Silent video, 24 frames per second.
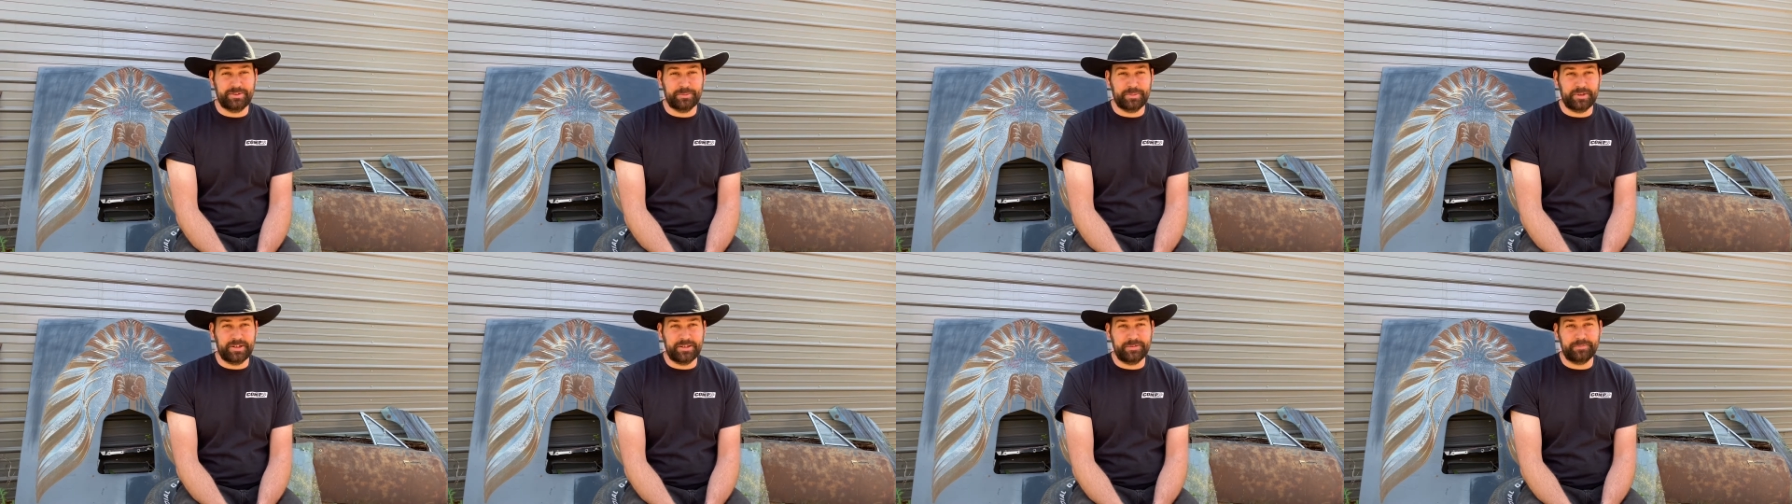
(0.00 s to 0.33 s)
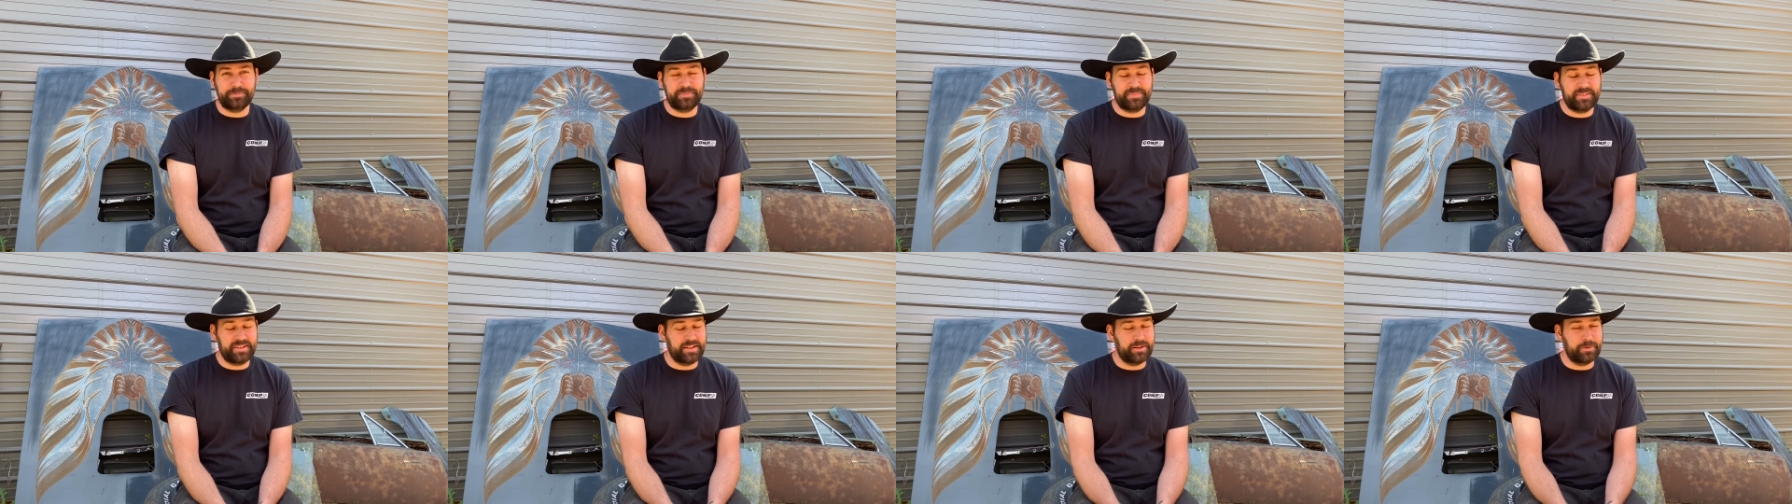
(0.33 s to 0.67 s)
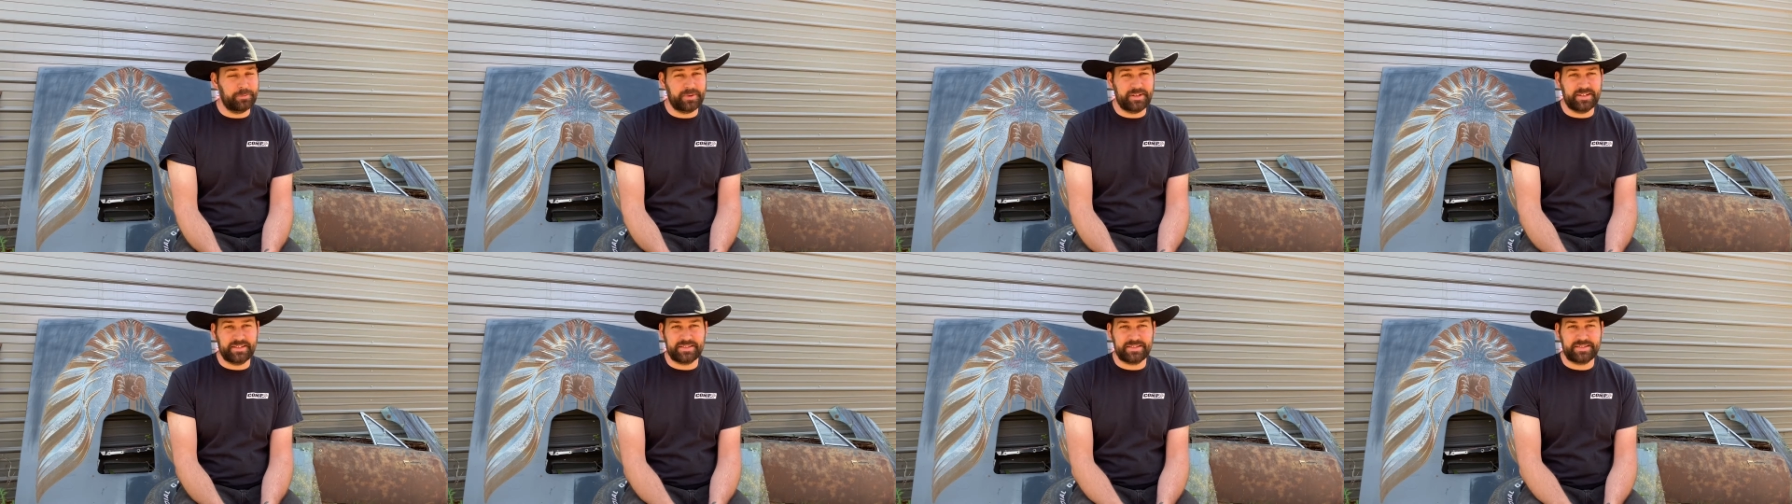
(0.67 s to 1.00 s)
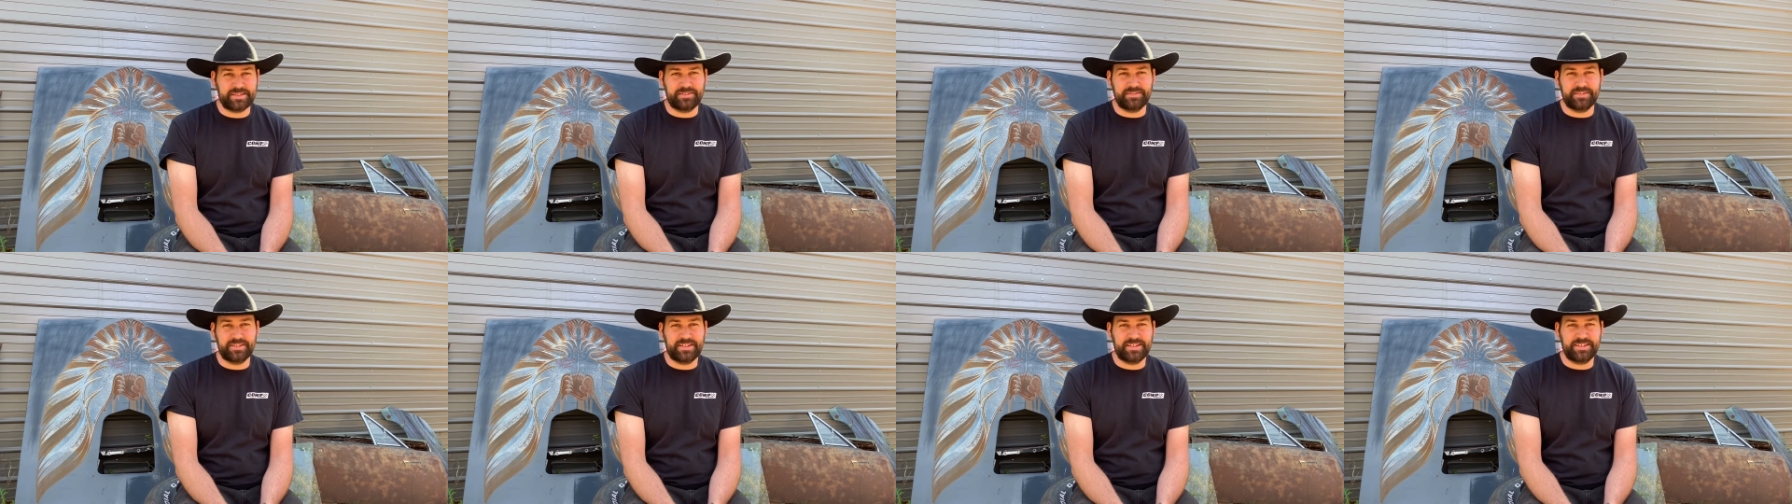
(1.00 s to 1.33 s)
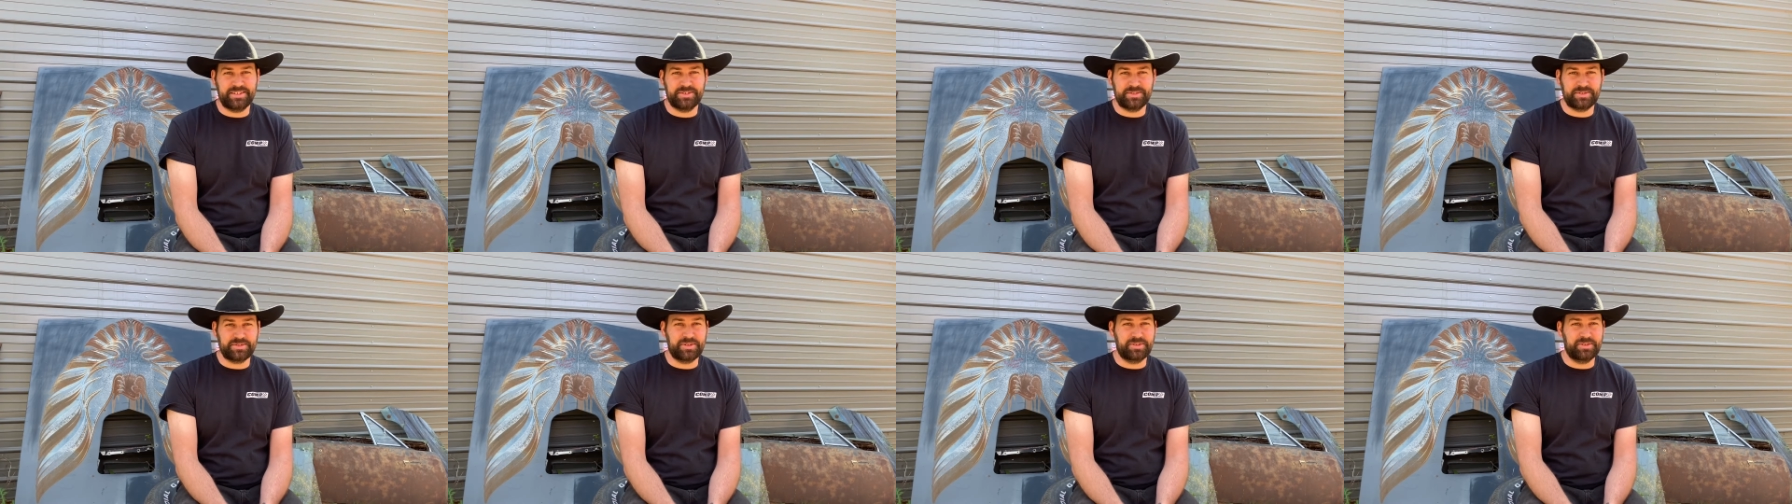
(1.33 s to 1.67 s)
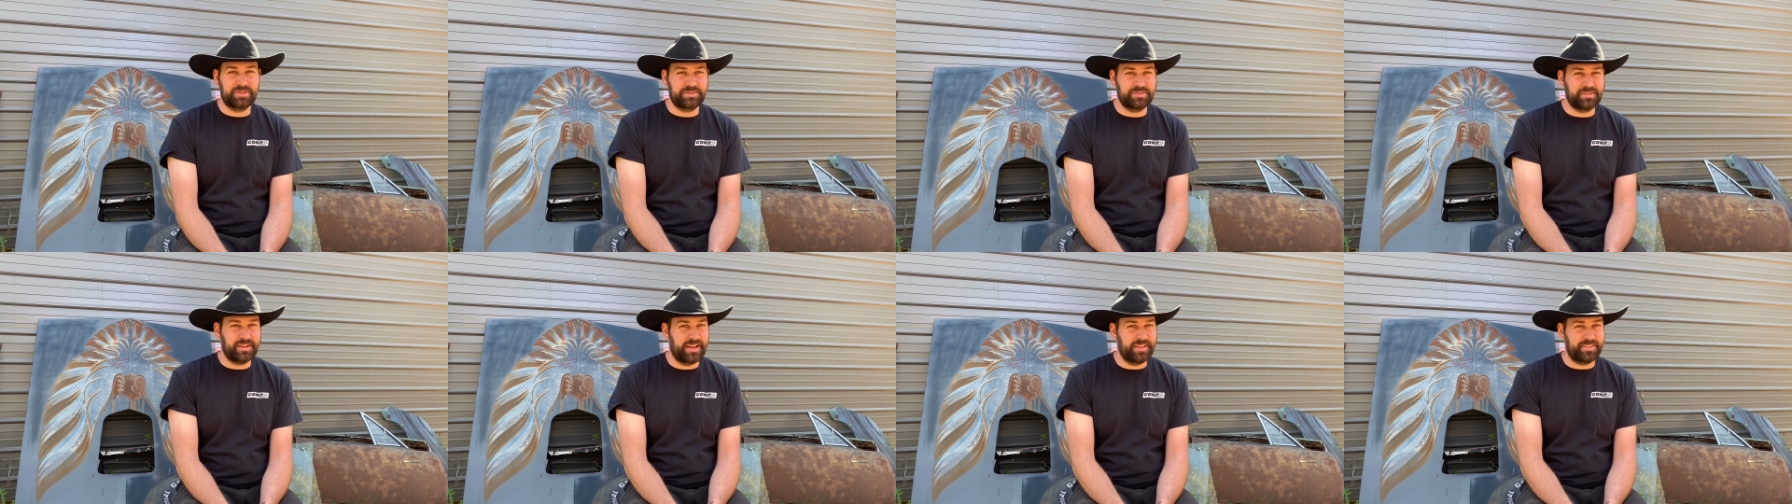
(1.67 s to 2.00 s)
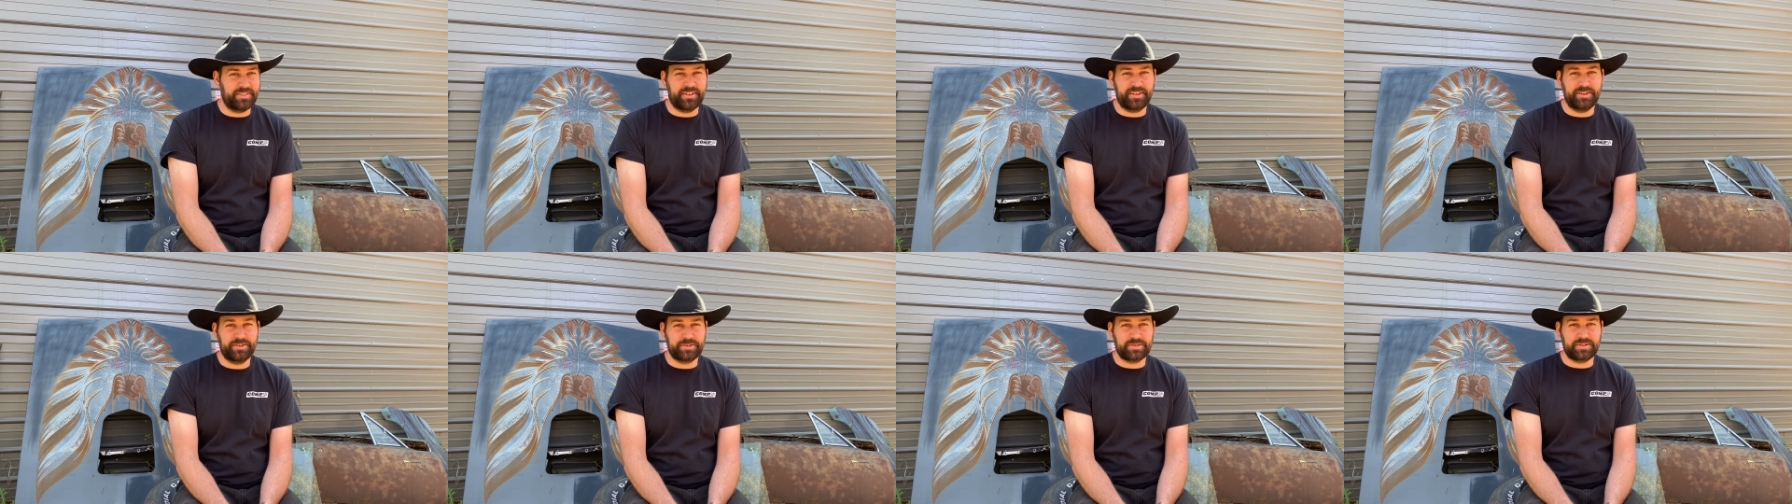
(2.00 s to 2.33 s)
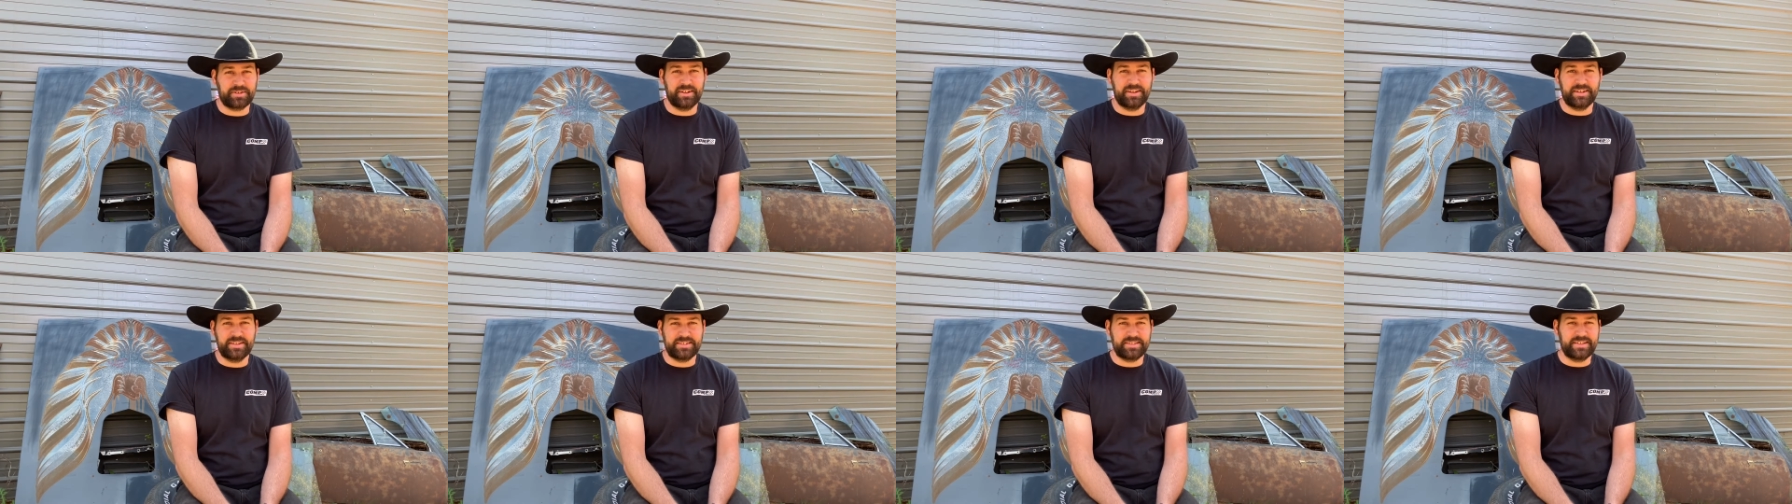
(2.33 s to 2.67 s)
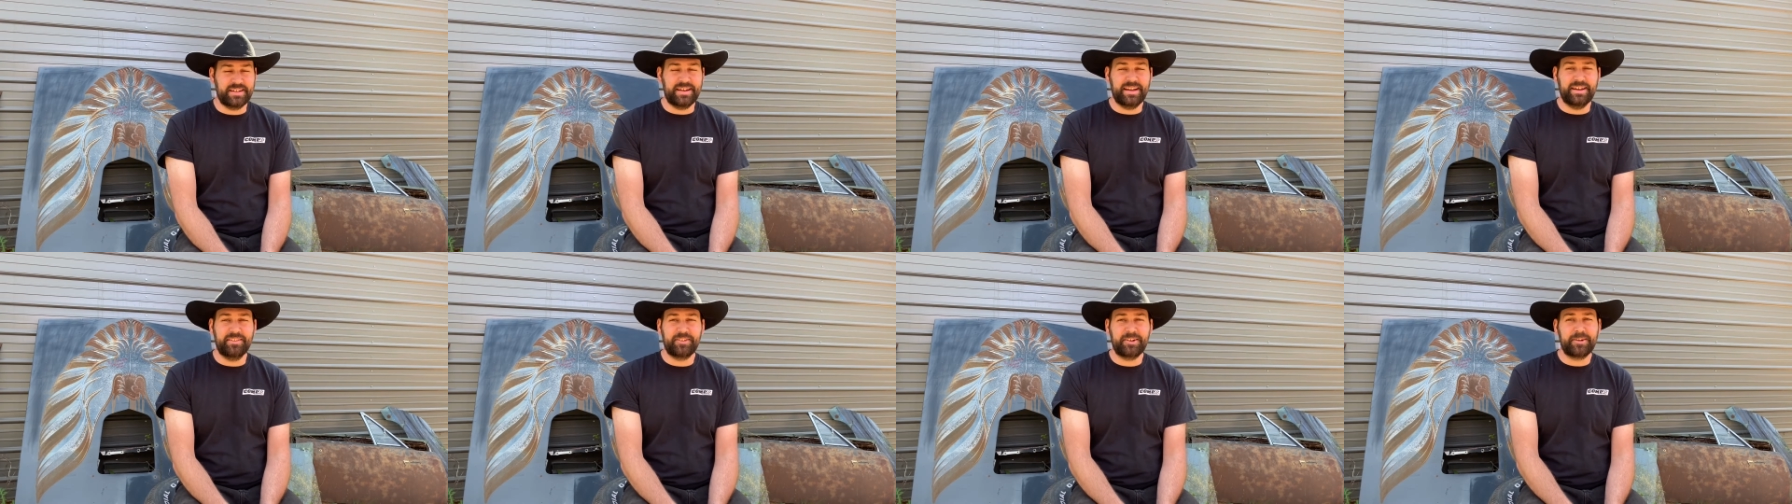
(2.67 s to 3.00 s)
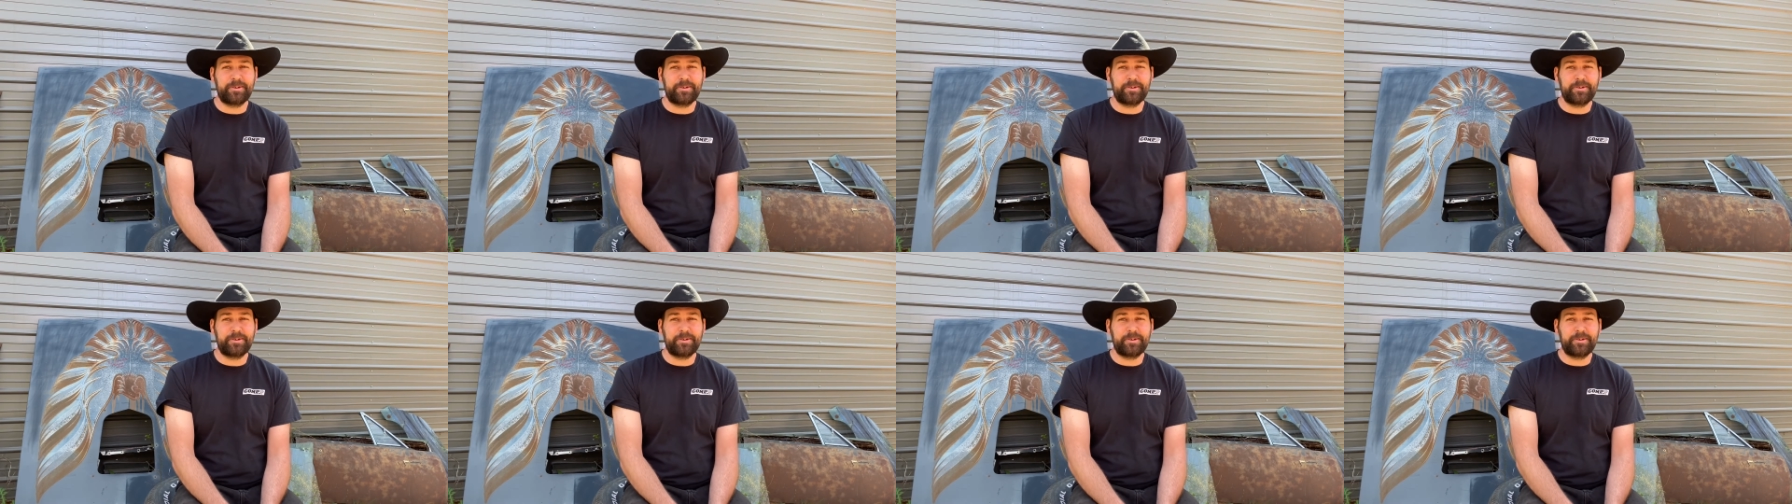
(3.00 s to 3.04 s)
But, you know, being 17 years old, I thought it was the greatest thing ever.